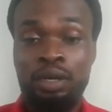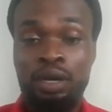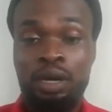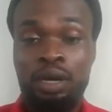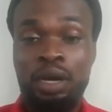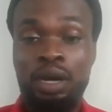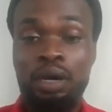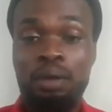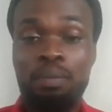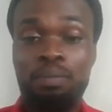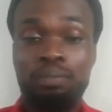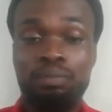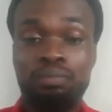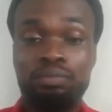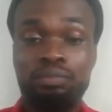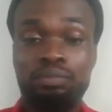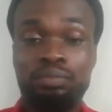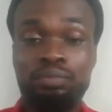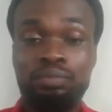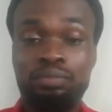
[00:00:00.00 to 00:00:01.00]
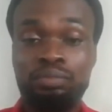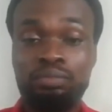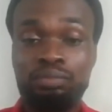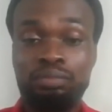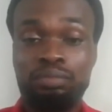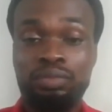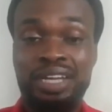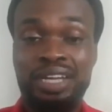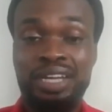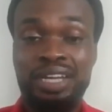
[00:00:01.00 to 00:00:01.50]

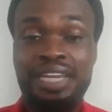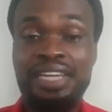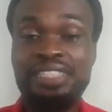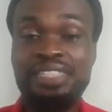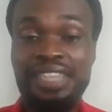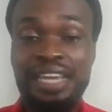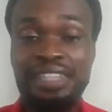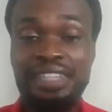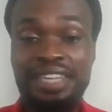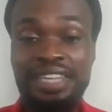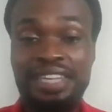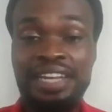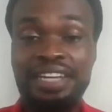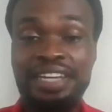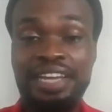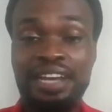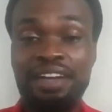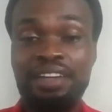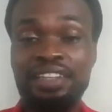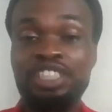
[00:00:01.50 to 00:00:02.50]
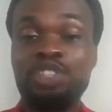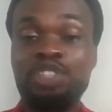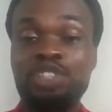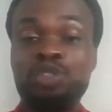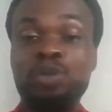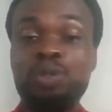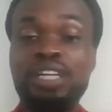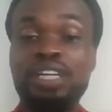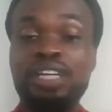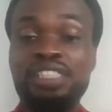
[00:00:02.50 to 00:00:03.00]
As I said earlier, in
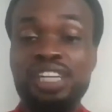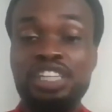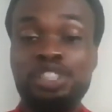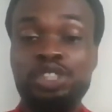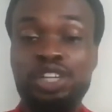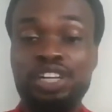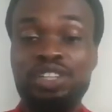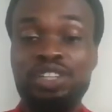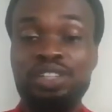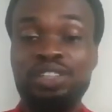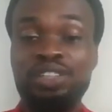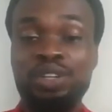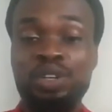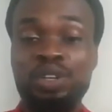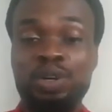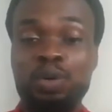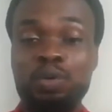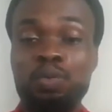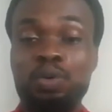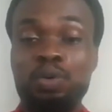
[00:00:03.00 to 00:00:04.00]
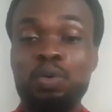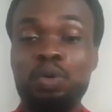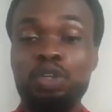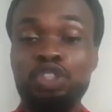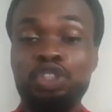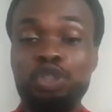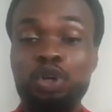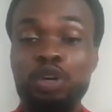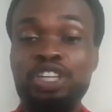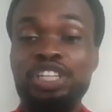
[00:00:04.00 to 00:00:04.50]
today's session, we will
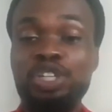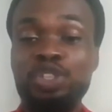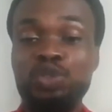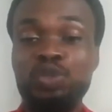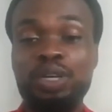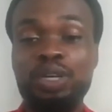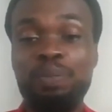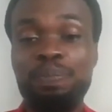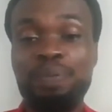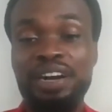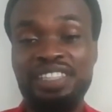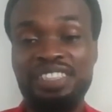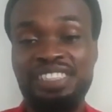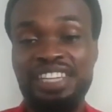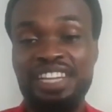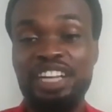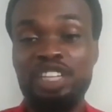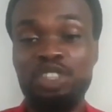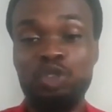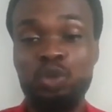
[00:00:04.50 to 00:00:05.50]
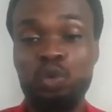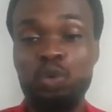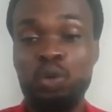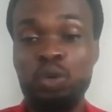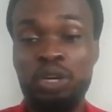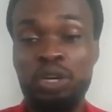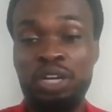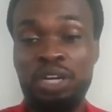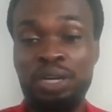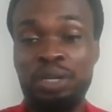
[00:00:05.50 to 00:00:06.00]
journey into the practical
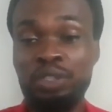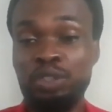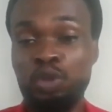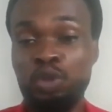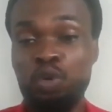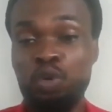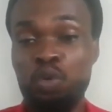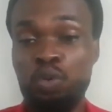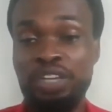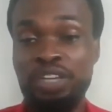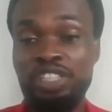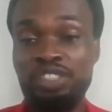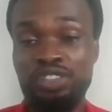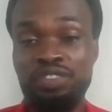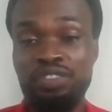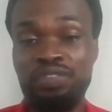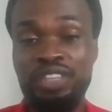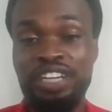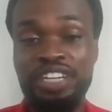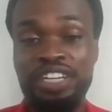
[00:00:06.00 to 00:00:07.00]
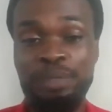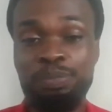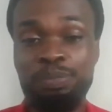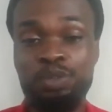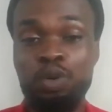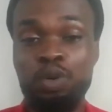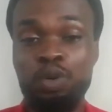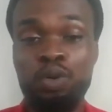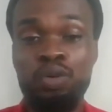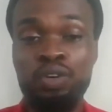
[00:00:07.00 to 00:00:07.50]
doorways of the
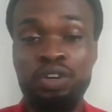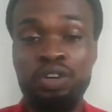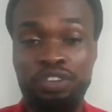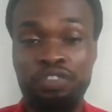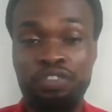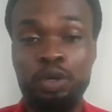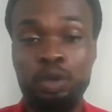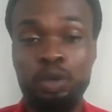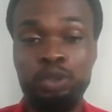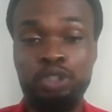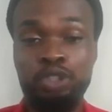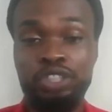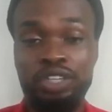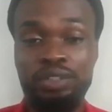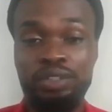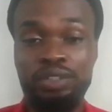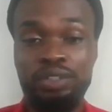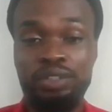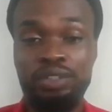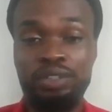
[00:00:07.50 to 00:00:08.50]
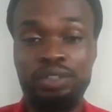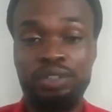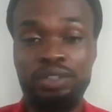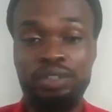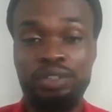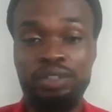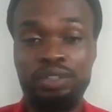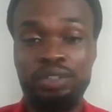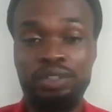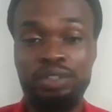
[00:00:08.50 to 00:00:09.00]
crypto revolution,
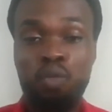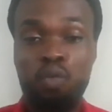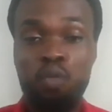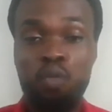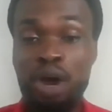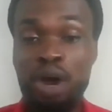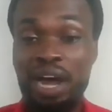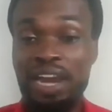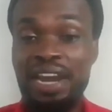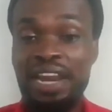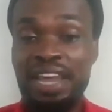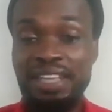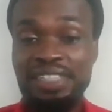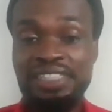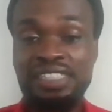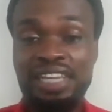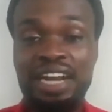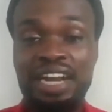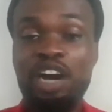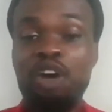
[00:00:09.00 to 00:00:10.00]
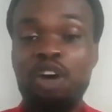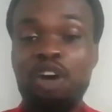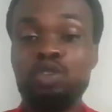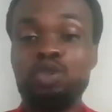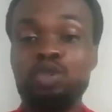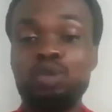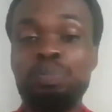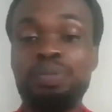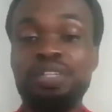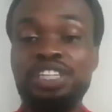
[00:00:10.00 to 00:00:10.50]
wallets, and how
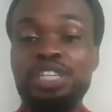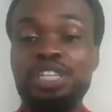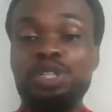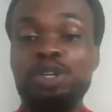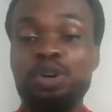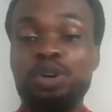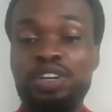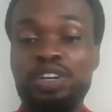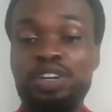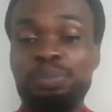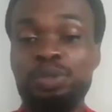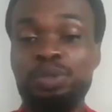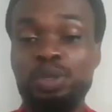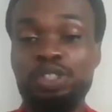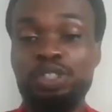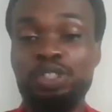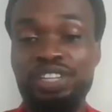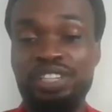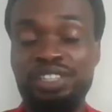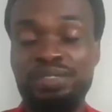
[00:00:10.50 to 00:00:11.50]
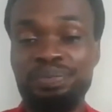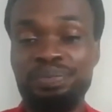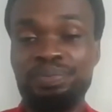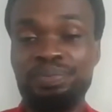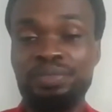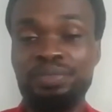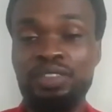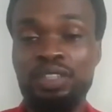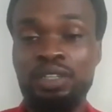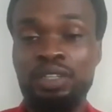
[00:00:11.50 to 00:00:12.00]
to begin your crypto journey.
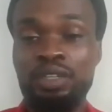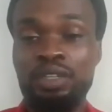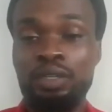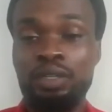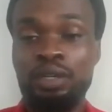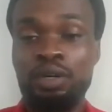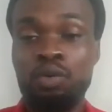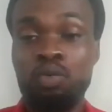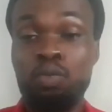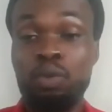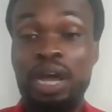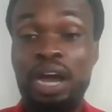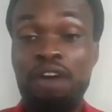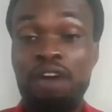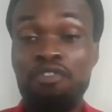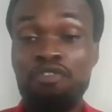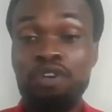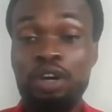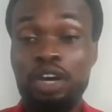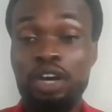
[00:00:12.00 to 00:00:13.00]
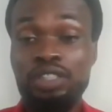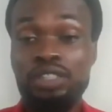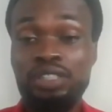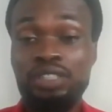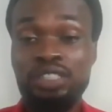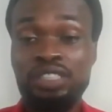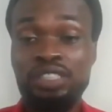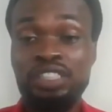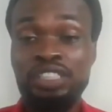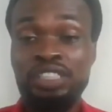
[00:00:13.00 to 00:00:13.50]
We have with
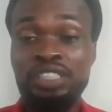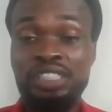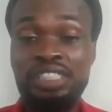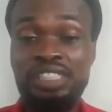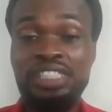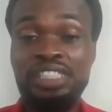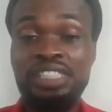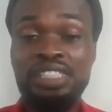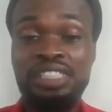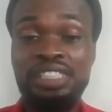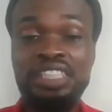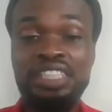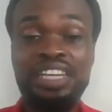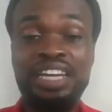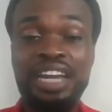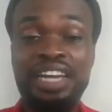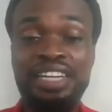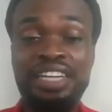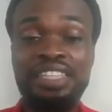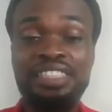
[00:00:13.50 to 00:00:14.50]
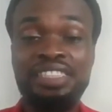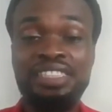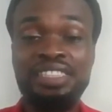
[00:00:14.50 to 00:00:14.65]
us seasoned guided